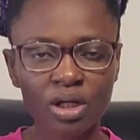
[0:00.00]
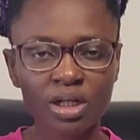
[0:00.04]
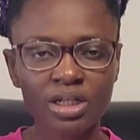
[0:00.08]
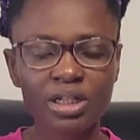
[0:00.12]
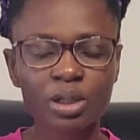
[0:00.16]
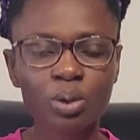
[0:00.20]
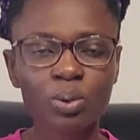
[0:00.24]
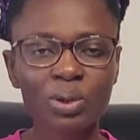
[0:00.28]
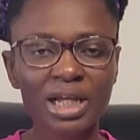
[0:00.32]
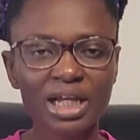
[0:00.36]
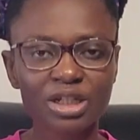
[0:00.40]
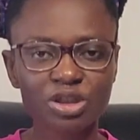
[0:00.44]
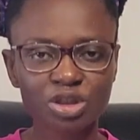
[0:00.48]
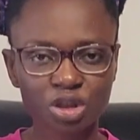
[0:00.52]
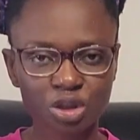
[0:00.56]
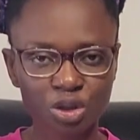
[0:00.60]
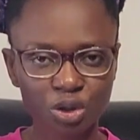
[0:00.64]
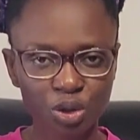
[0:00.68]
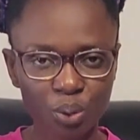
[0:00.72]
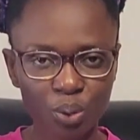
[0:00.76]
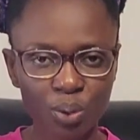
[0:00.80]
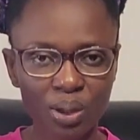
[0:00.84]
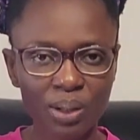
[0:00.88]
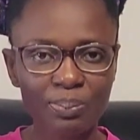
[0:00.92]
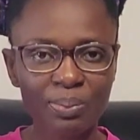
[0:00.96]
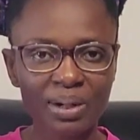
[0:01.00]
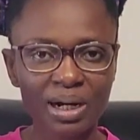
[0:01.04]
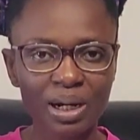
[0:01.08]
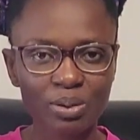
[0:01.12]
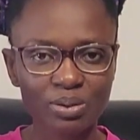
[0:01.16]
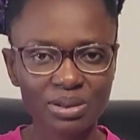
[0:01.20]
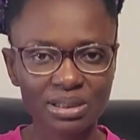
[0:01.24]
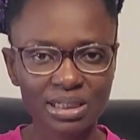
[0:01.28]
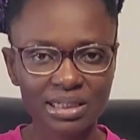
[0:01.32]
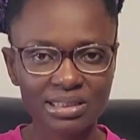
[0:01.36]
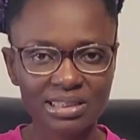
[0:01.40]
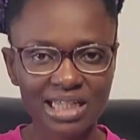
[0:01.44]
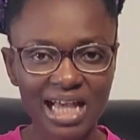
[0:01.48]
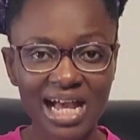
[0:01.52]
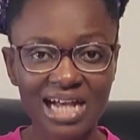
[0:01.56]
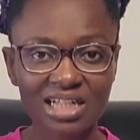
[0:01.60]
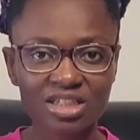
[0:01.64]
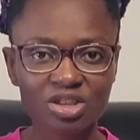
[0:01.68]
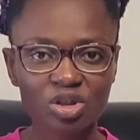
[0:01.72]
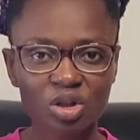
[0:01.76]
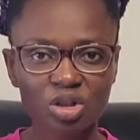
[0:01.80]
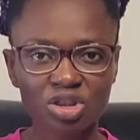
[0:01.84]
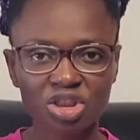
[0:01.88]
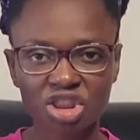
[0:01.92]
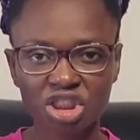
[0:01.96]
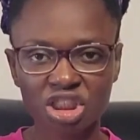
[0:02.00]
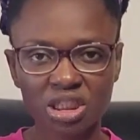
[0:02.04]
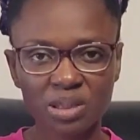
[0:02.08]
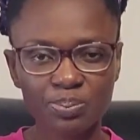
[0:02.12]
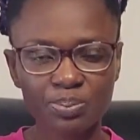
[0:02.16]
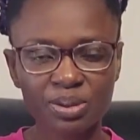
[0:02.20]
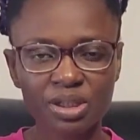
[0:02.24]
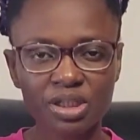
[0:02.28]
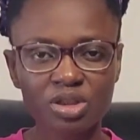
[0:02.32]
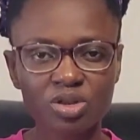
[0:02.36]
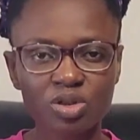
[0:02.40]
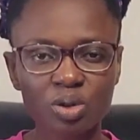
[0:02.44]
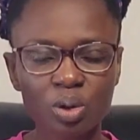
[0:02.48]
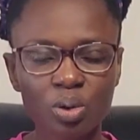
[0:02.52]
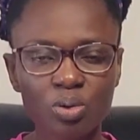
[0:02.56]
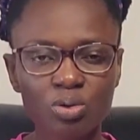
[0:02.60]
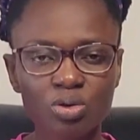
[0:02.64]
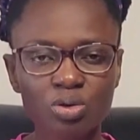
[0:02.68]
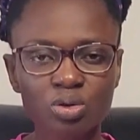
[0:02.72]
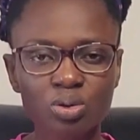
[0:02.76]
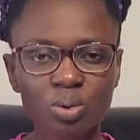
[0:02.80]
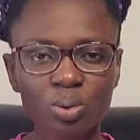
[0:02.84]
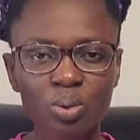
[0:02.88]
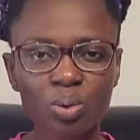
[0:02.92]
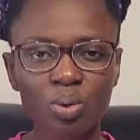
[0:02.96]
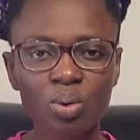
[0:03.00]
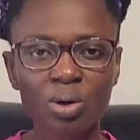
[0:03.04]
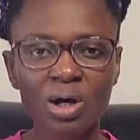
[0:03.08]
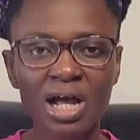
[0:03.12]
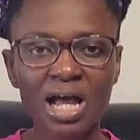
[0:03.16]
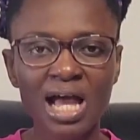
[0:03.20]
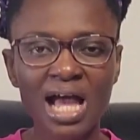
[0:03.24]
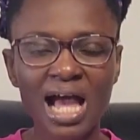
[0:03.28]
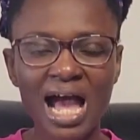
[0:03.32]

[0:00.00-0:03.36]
They'll let you know about it. Ask your GPs also,